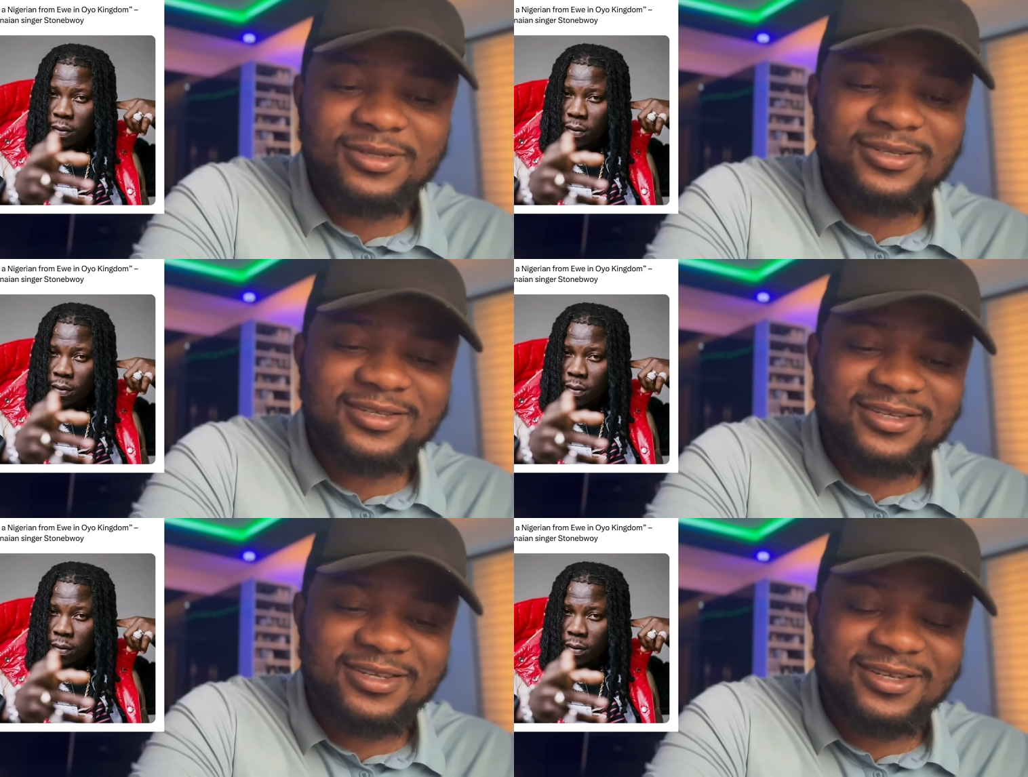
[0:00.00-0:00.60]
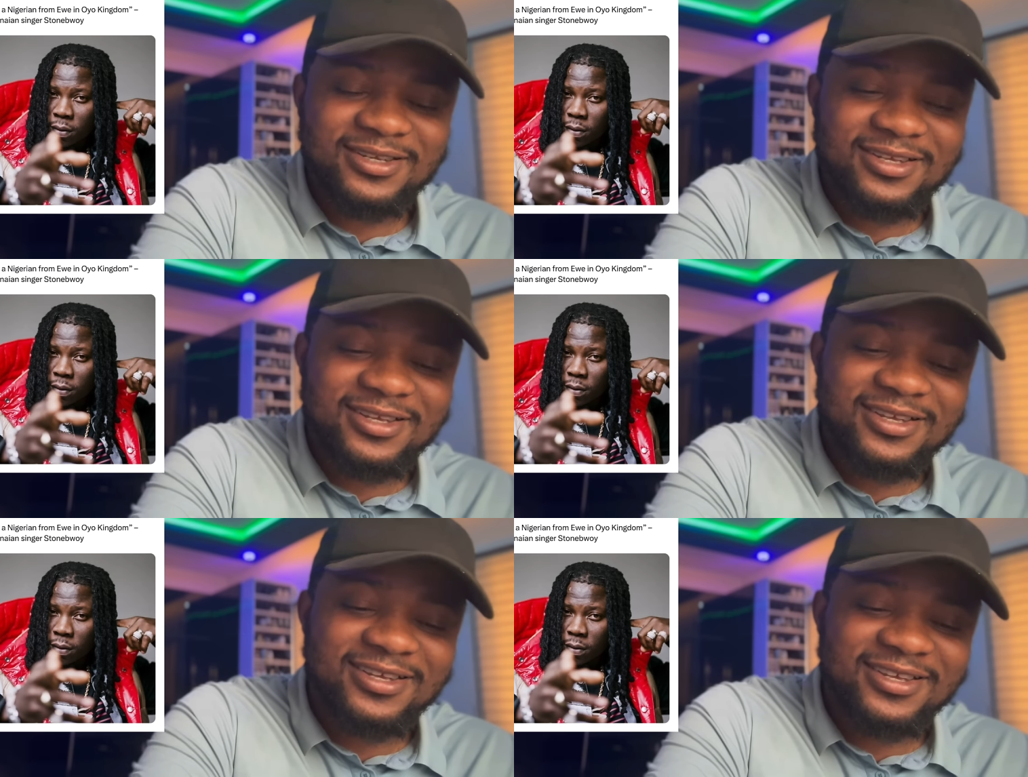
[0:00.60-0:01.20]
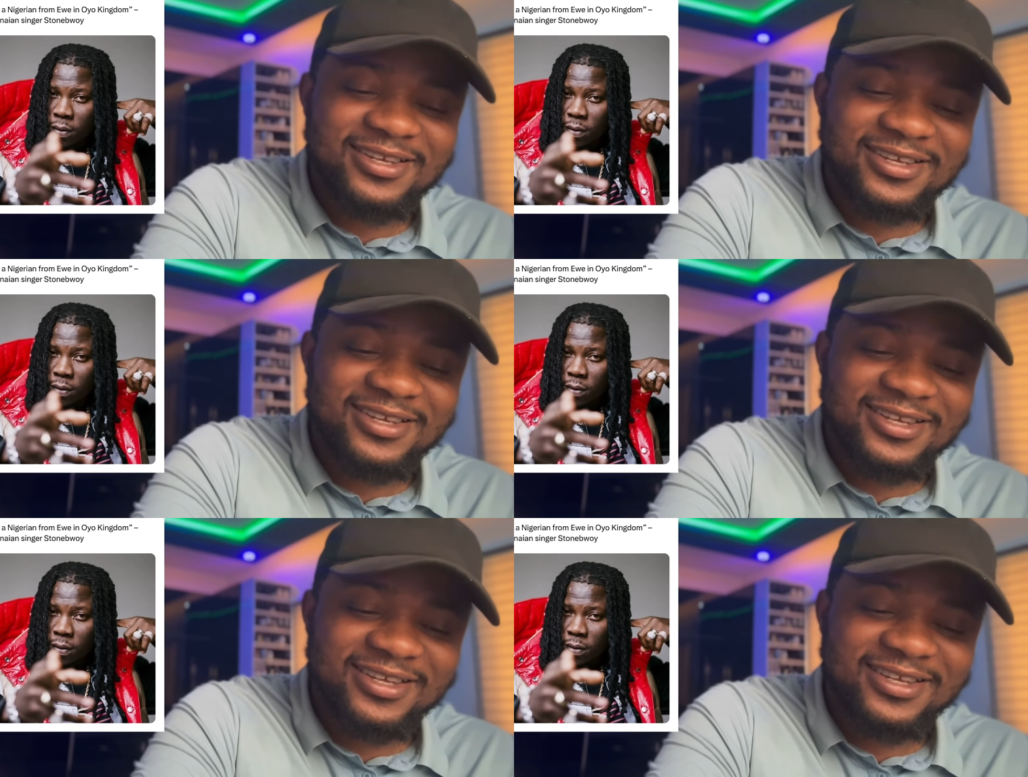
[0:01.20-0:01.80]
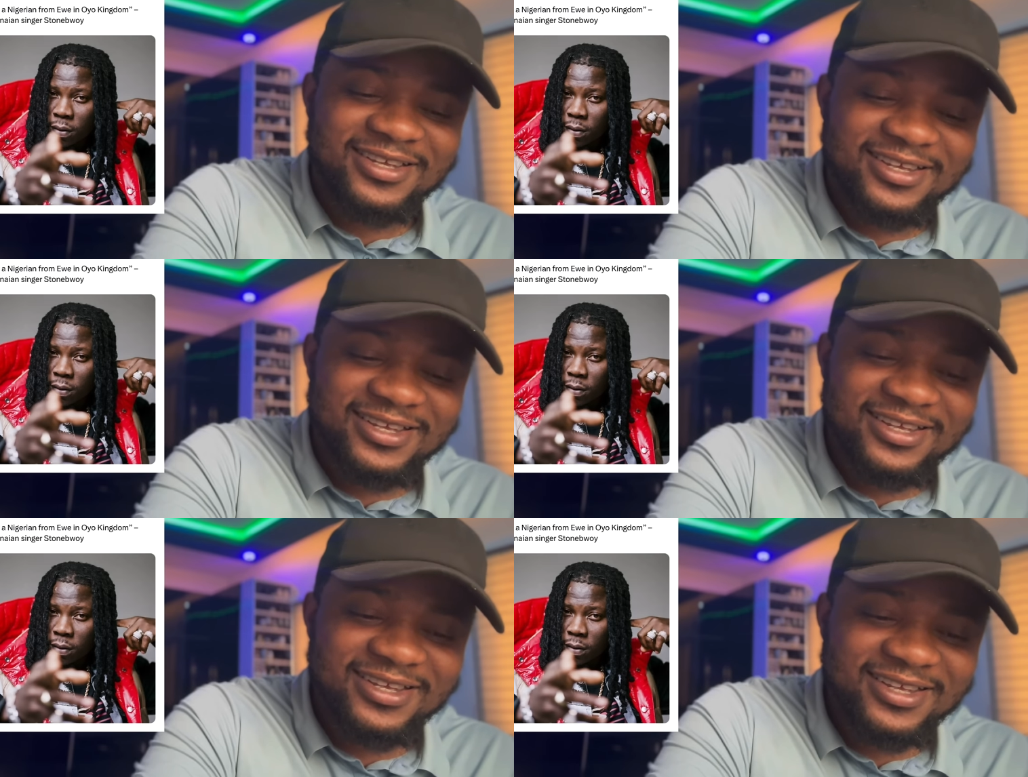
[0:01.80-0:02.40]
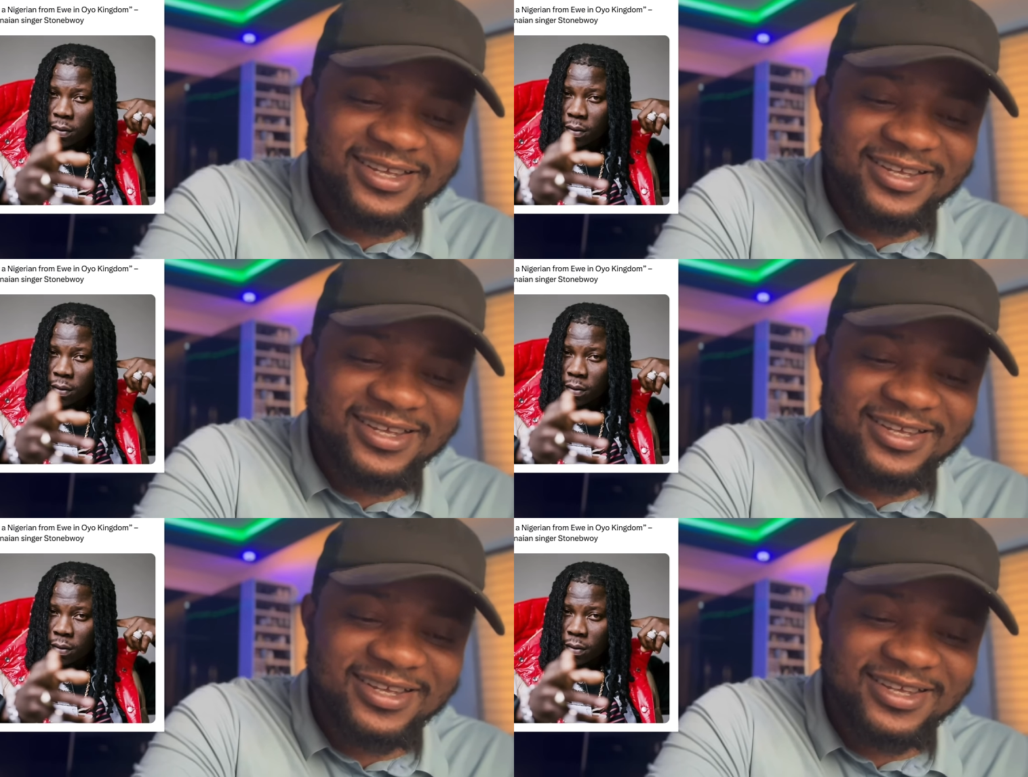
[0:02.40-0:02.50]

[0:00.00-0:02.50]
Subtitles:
Nobody speaks.